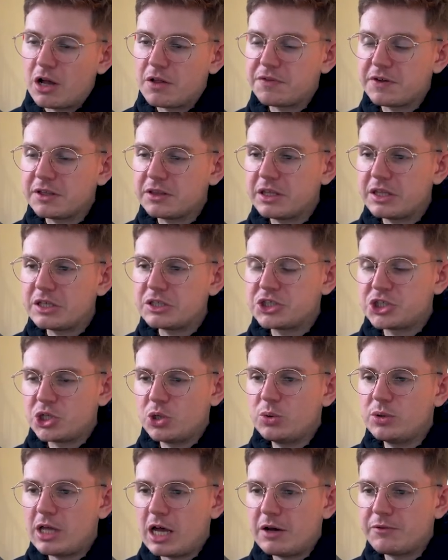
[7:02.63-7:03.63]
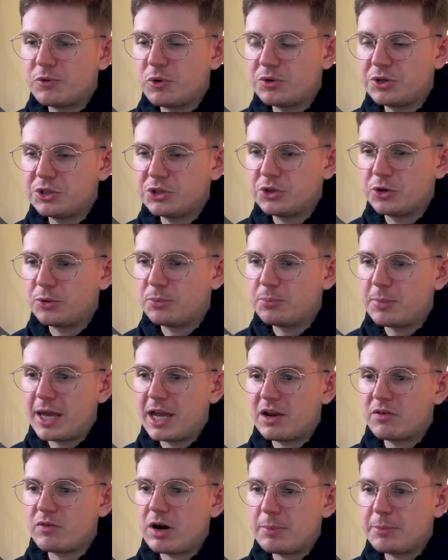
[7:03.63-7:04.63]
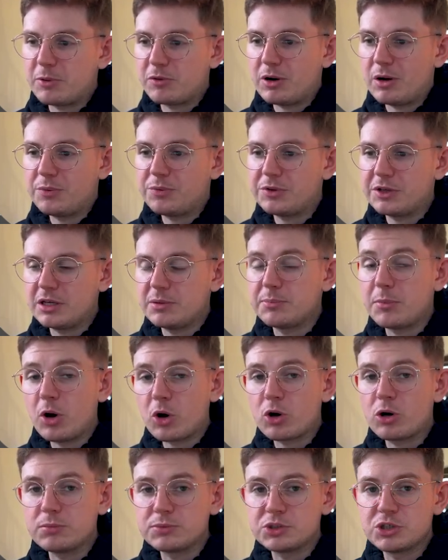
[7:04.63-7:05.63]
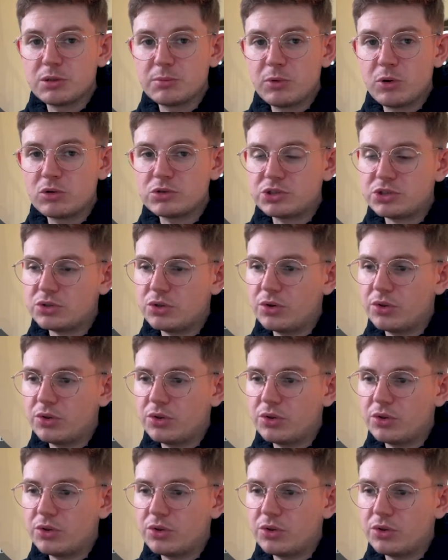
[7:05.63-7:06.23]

I think that the two that I've already done may wrap around the mock-up too much